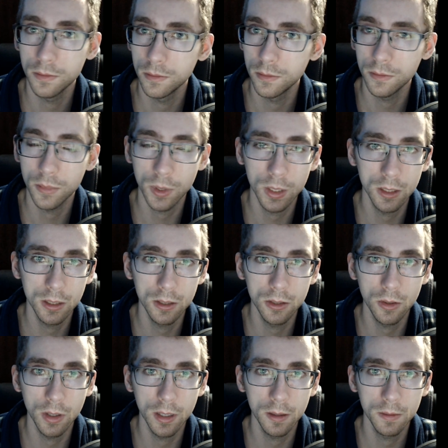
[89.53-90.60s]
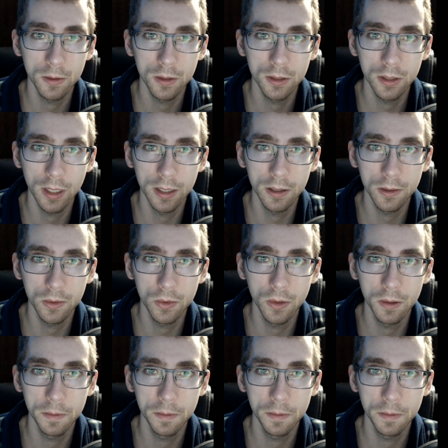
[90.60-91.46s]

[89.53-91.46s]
please enjoy. Take her cool.